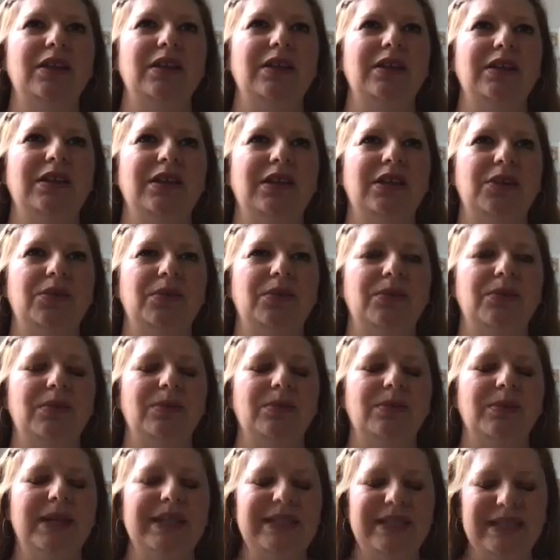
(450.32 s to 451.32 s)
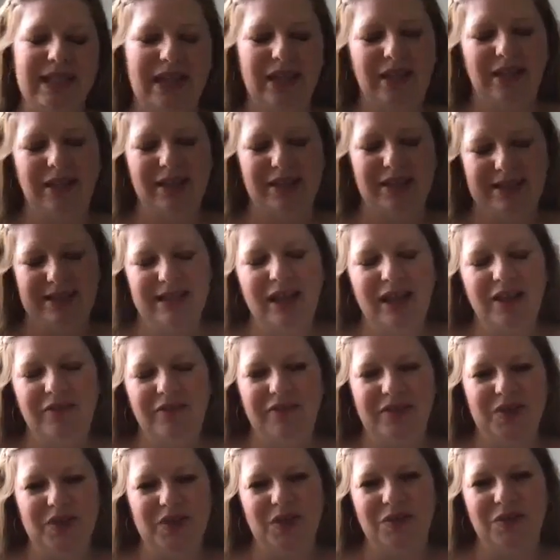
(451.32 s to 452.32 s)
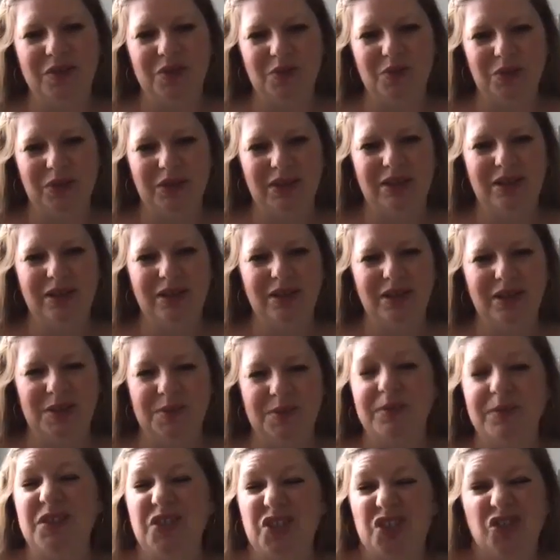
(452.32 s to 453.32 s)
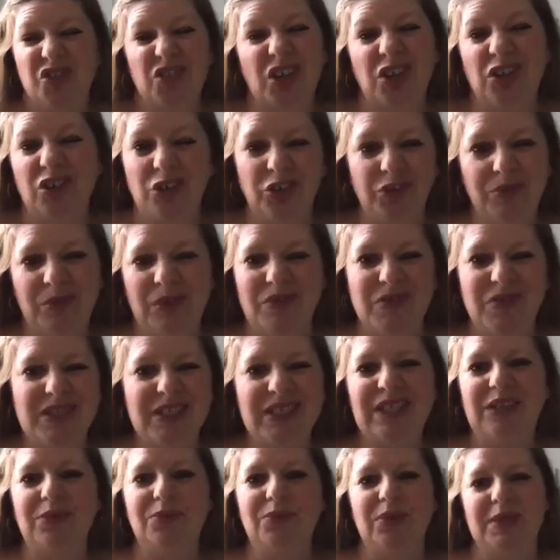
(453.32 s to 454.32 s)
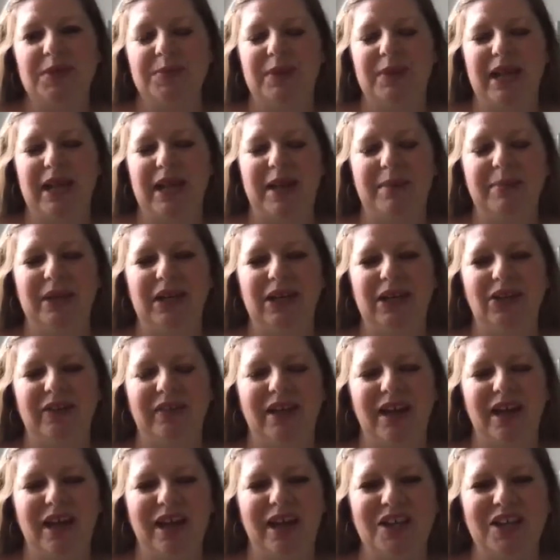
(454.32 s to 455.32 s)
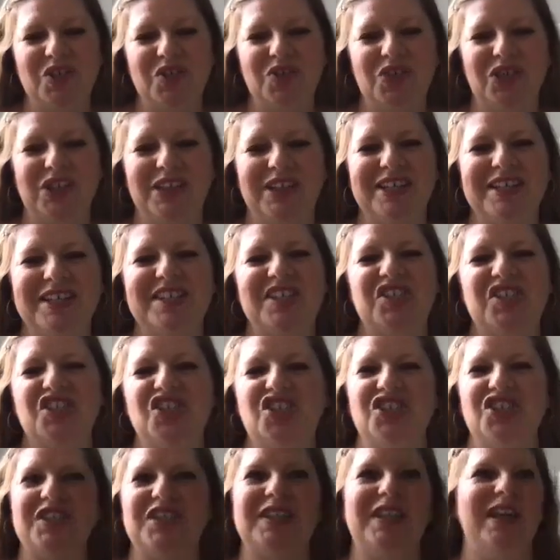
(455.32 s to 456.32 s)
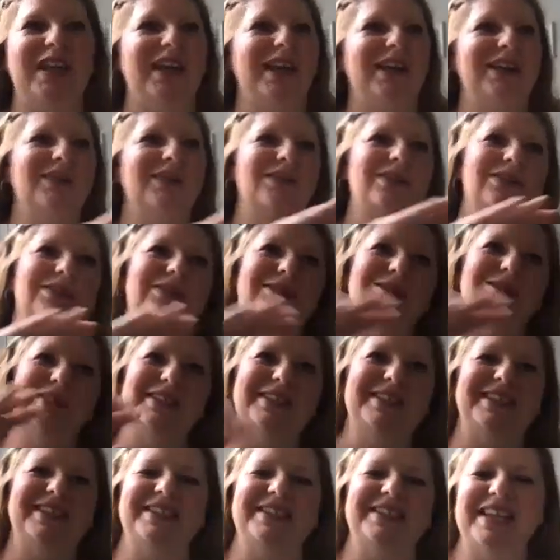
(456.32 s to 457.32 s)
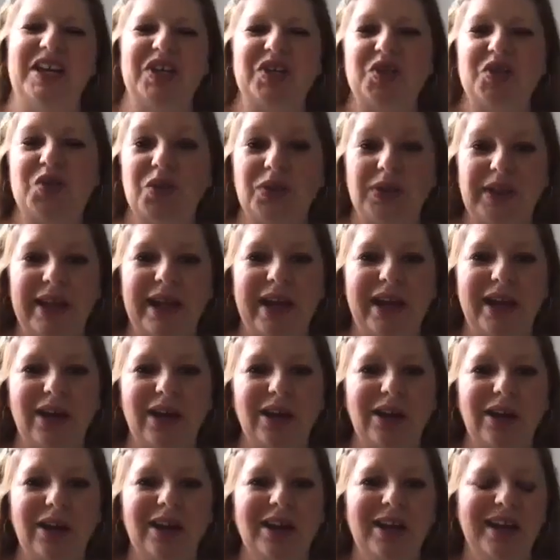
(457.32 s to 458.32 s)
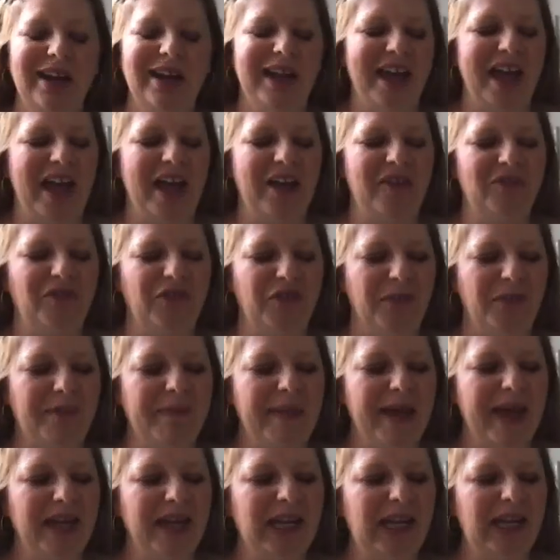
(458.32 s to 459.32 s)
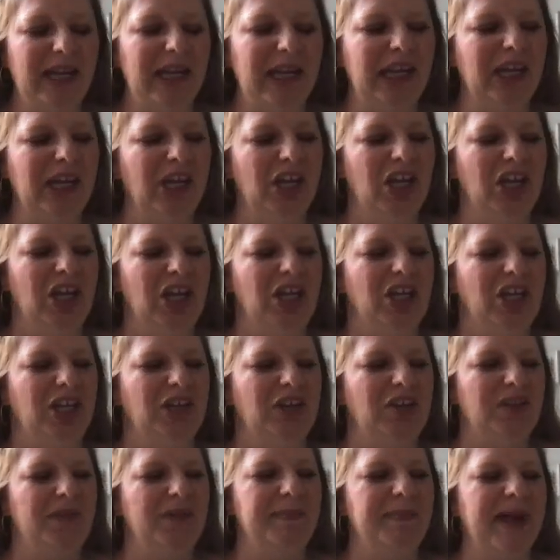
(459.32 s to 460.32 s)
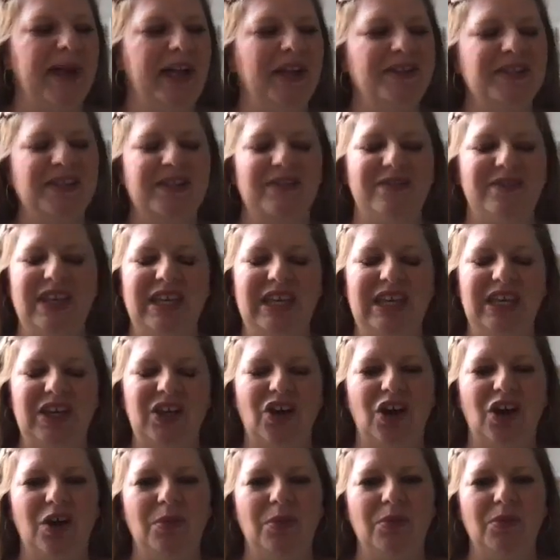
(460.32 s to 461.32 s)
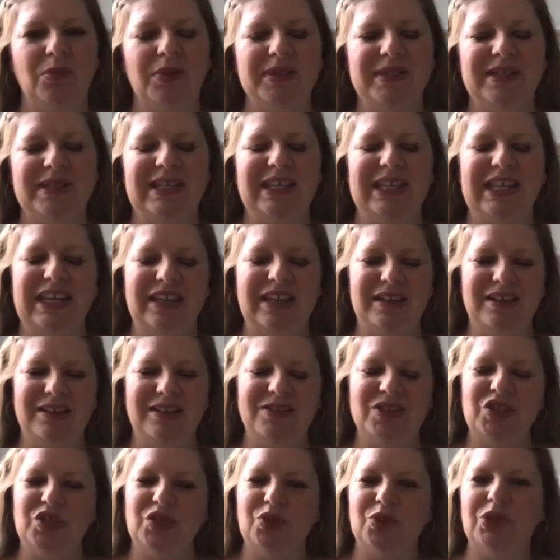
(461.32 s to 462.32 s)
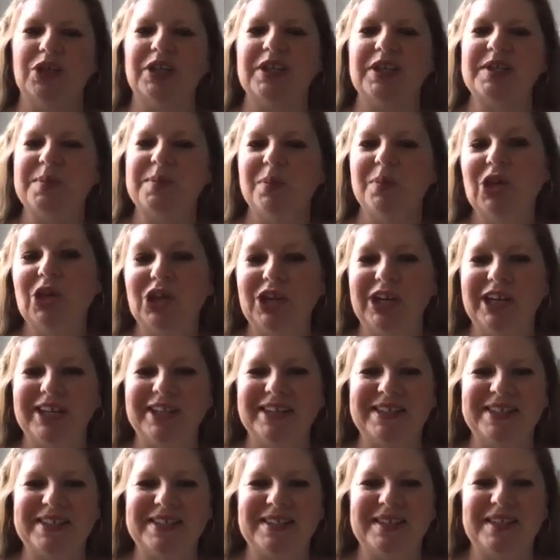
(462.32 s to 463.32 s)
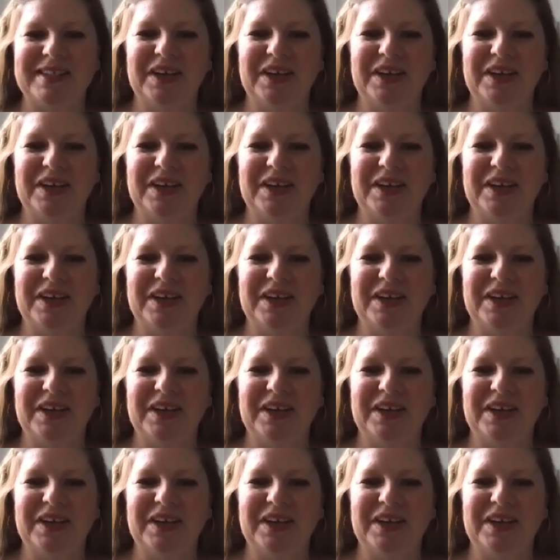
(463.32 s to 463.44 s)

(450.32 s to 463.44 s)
you know, retail itself has been struggled. We've seen what's been happening on the high street, and this is just like, oh, it's this extra layer. And for many, you know, the balance of the e-com was the in-store experience,